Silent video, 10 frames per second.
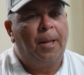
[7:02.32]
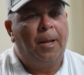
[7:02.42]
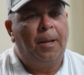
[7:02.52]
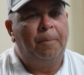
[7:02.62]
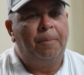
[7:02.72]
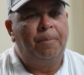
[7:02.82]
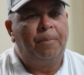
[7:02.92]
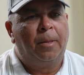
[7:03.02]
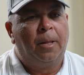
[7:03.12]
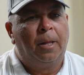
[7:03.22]
And
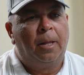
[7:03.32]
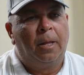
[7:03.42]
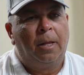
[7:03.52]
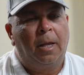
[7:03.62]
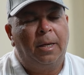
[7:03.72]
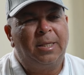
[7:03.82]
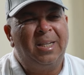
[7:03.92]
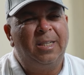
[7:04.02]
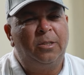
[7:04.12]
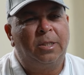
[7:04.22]
it's
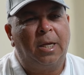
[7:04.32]
easy to